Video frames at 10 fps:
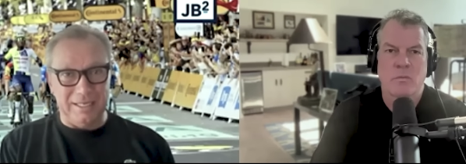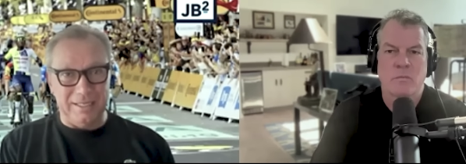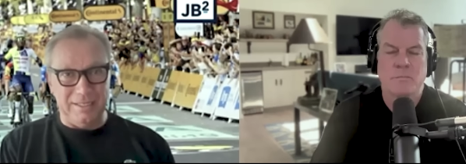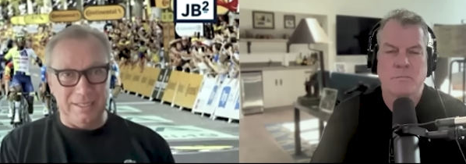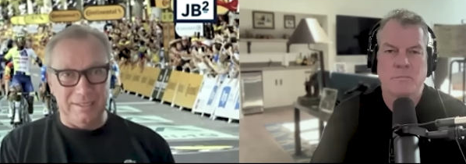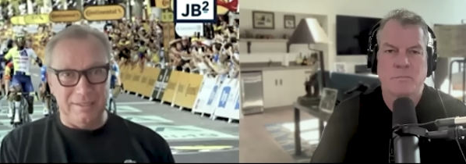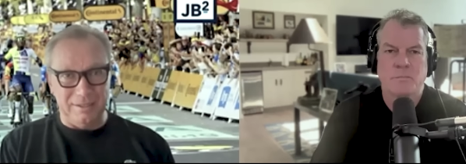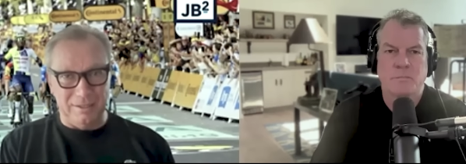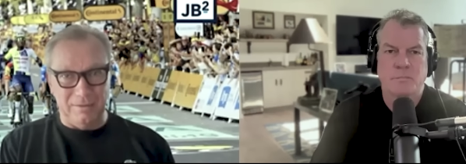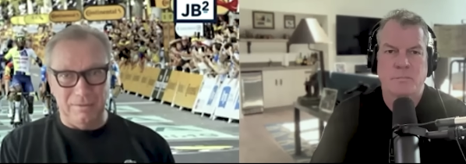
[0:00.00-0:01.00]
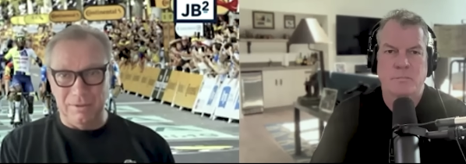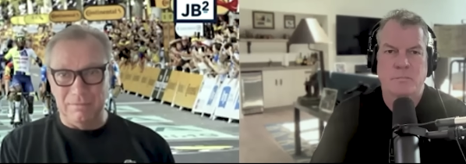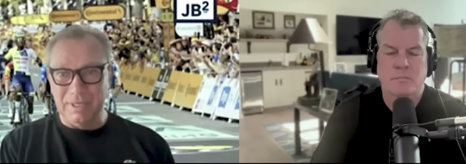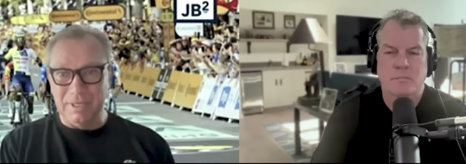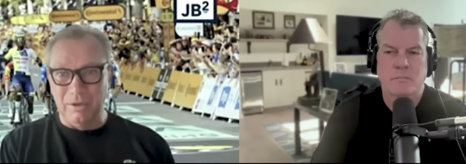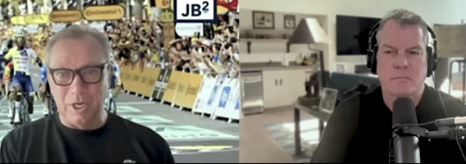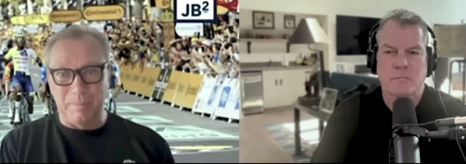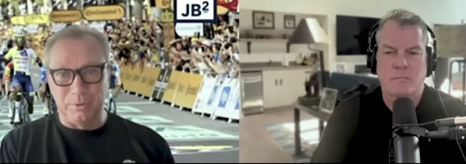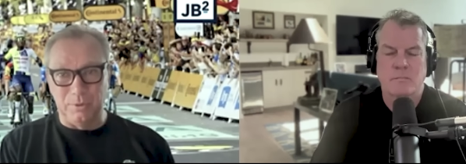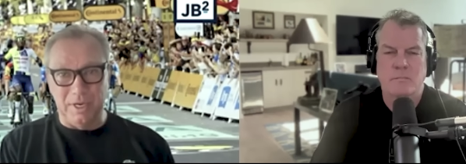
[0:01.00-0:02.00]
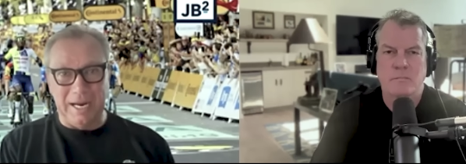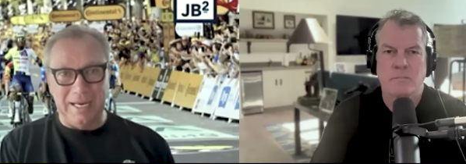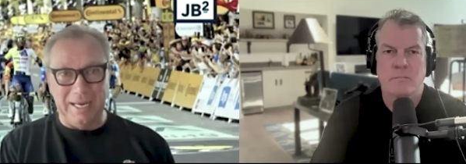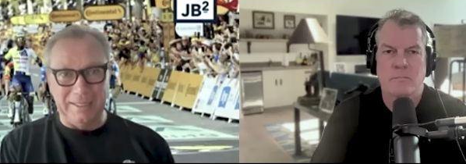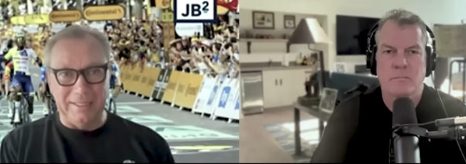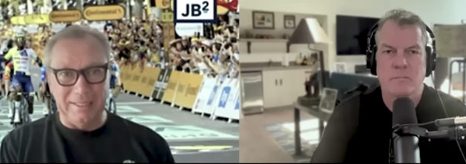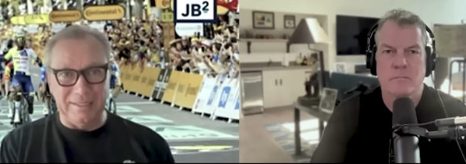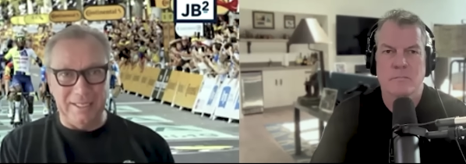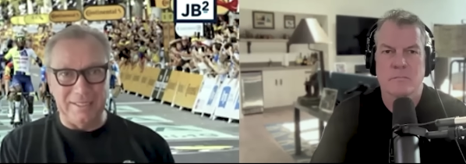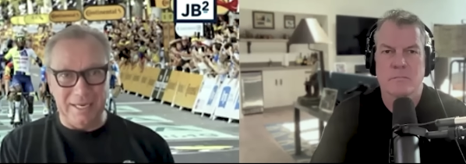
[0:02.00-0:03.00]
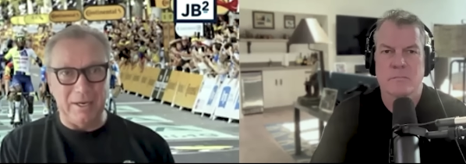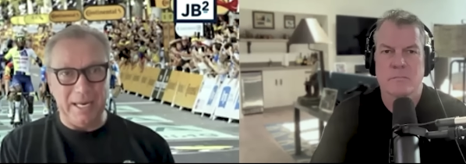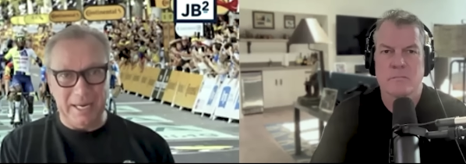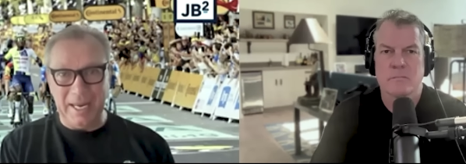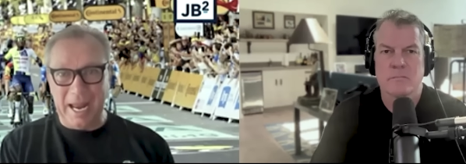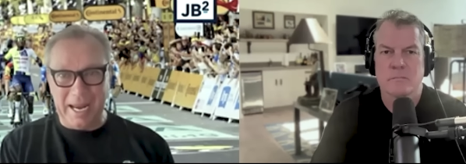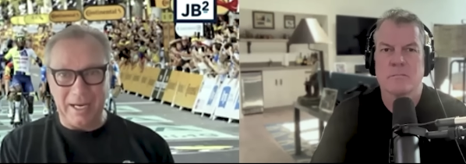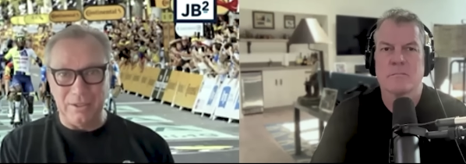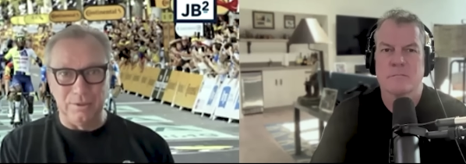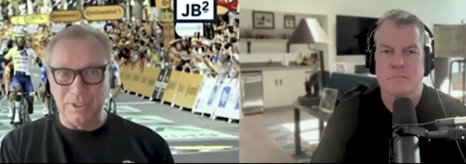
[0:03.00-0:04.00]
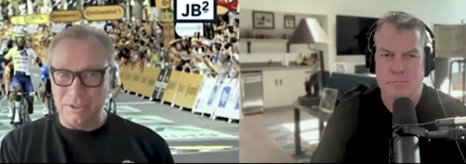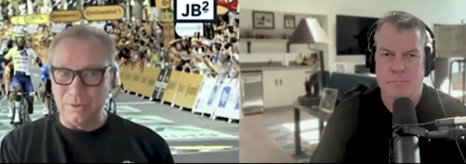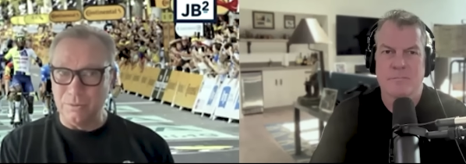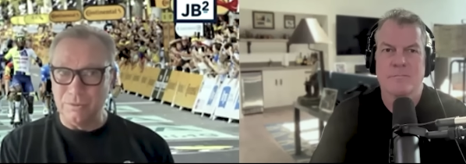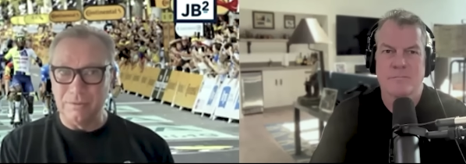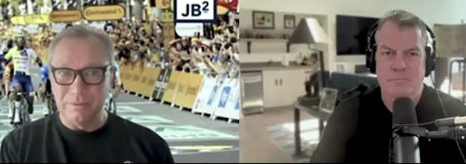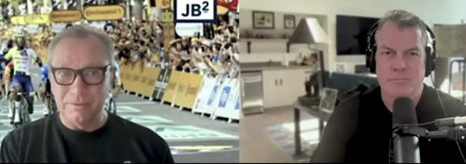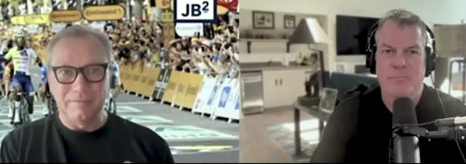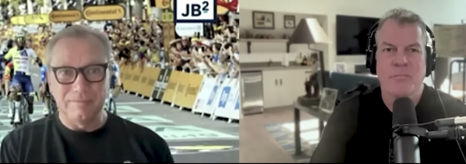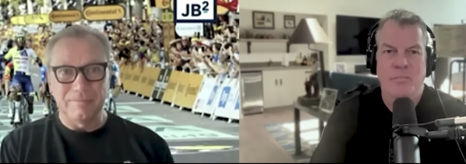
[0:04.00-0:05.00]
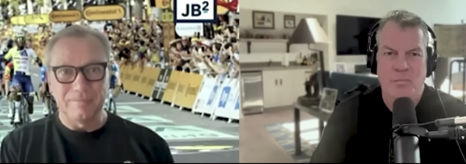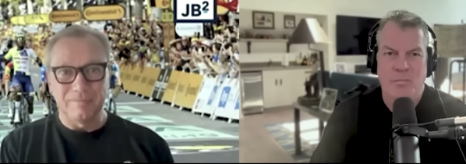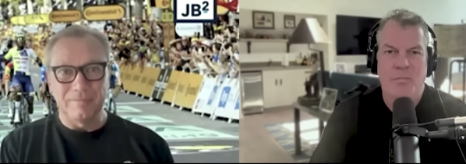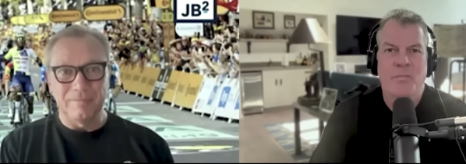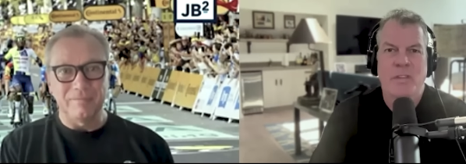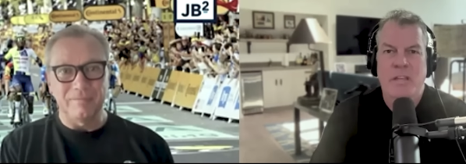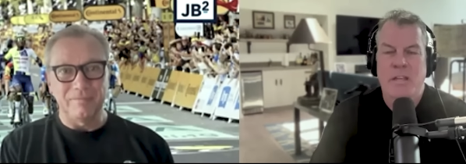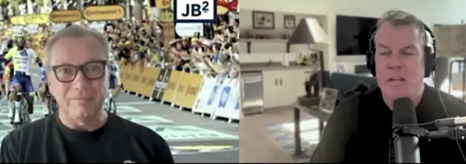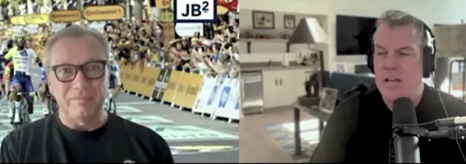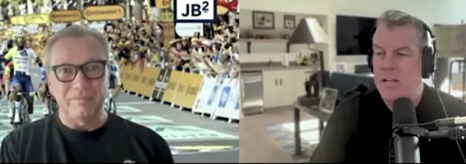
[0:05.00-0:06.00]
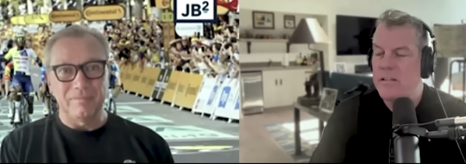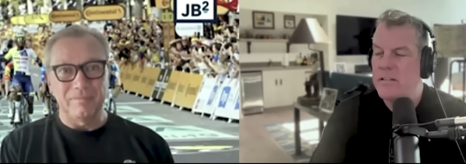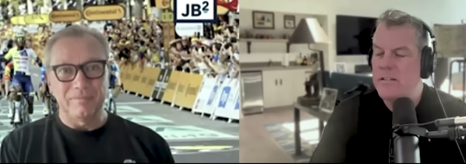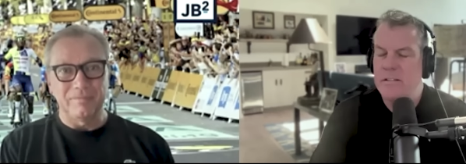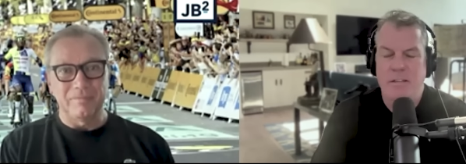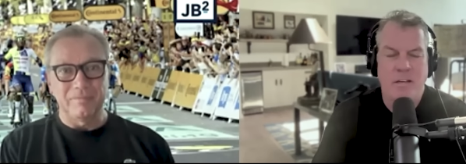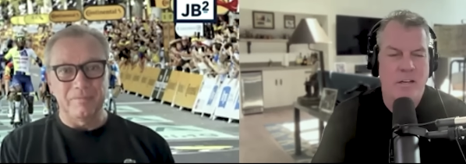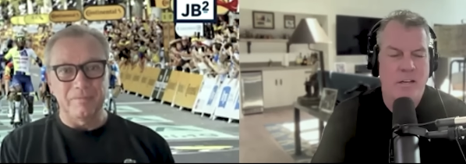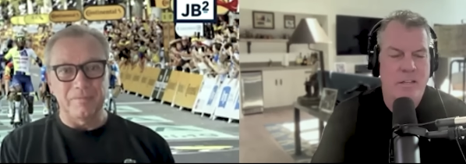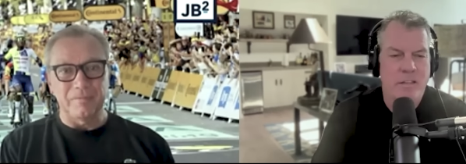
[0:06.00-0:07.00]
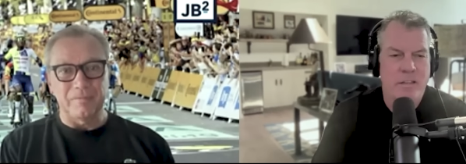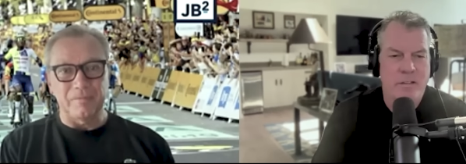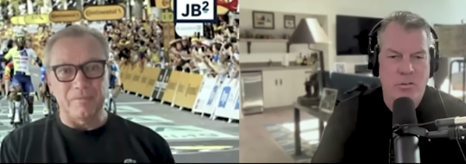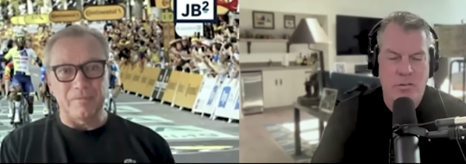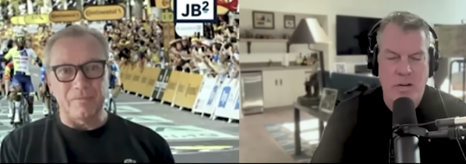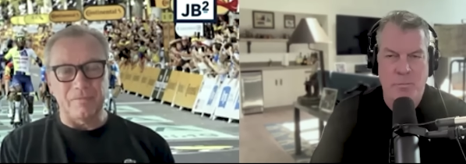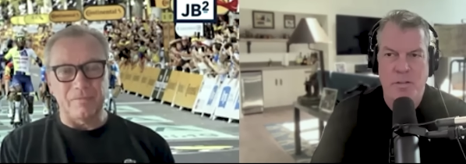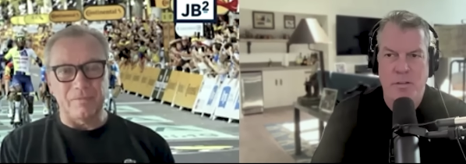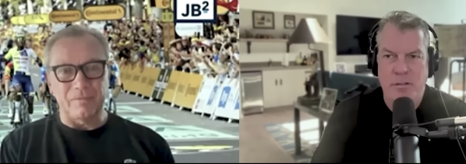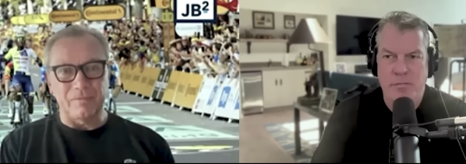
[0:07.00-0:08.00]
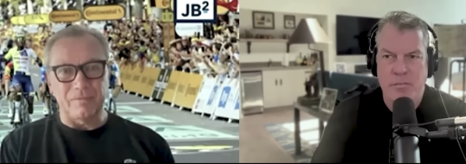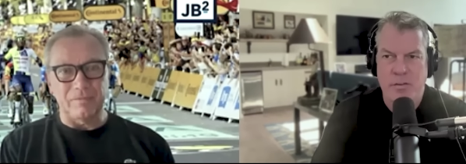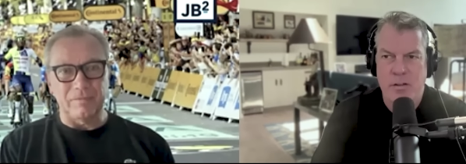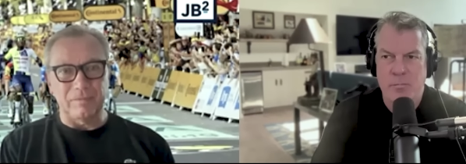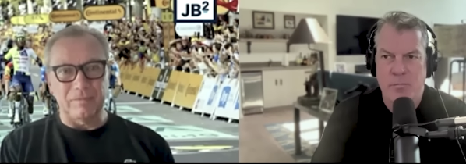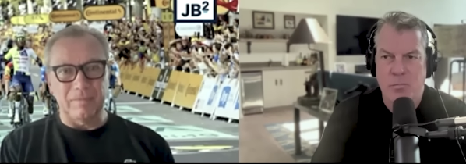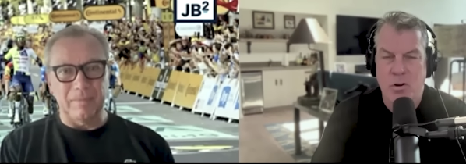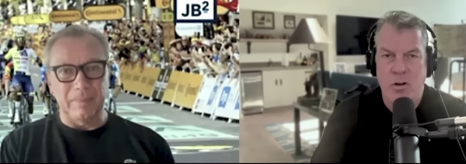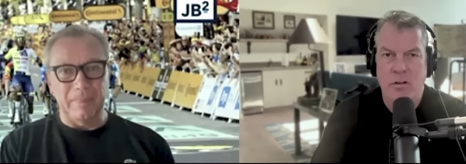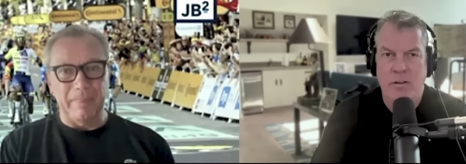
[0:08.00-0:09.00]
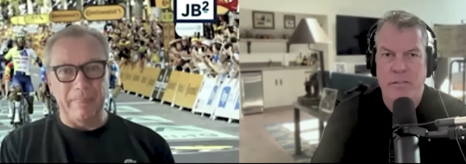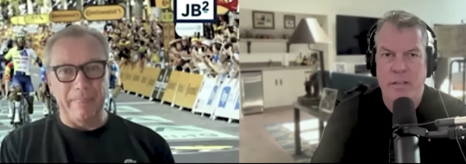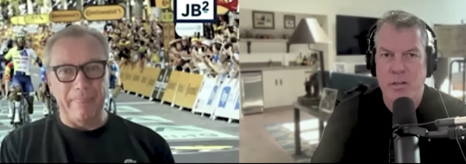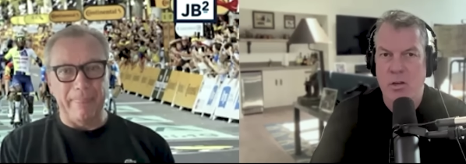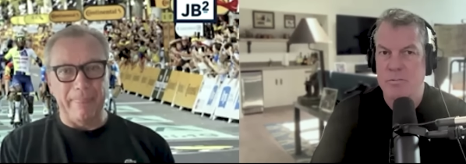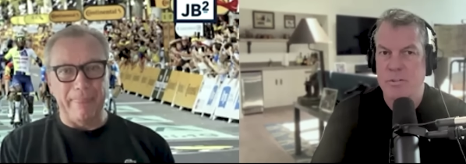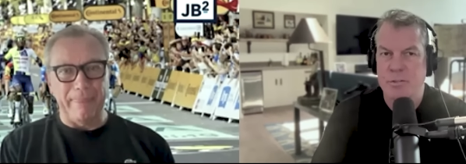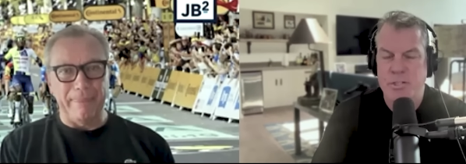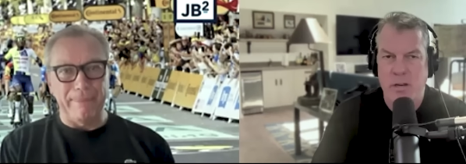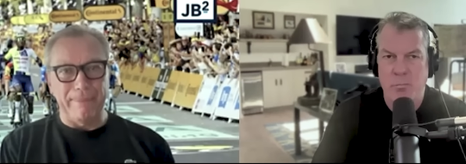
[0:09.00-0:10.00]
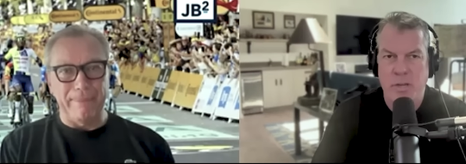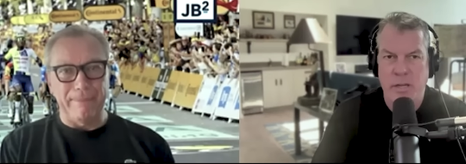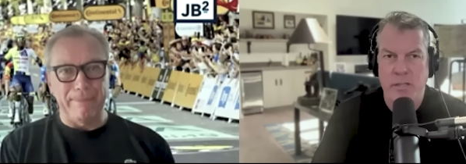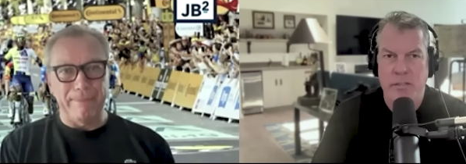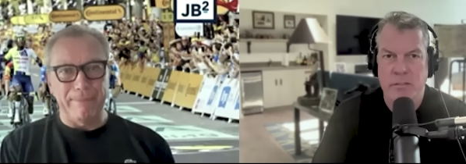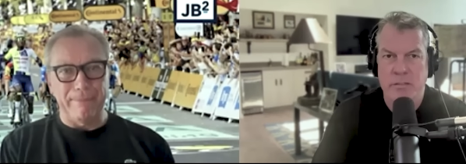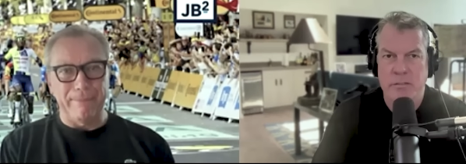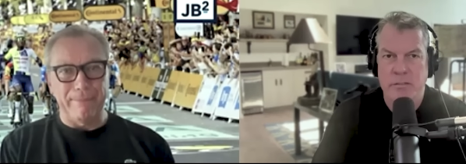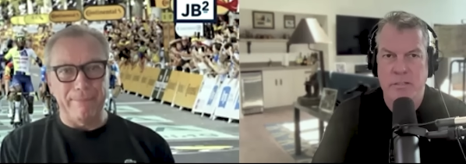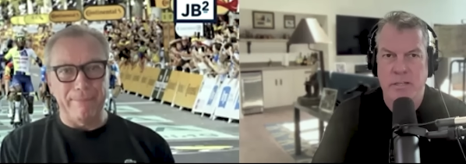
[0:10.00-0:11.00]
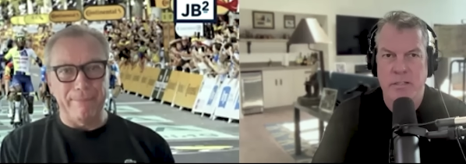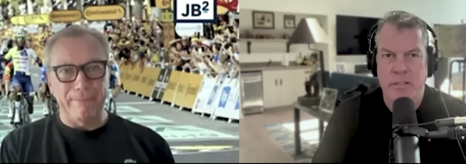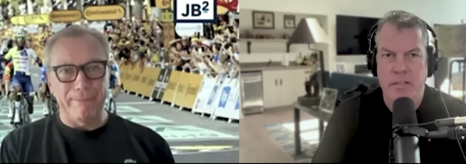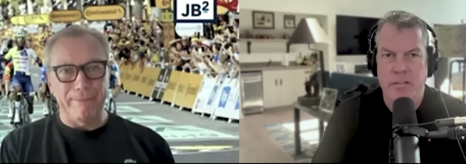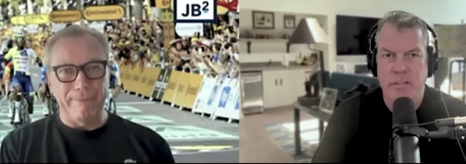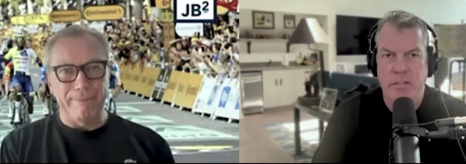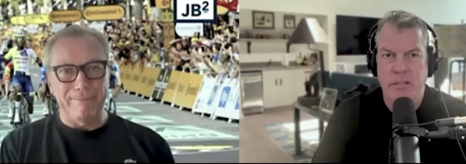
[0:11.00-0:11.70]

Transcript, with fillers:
Speaker 1: and and you know they look up to a guy like that and they say okay hey i can do this too
Speaker 2: and uh, correct me if i'm wrong they don't do champagne daily at the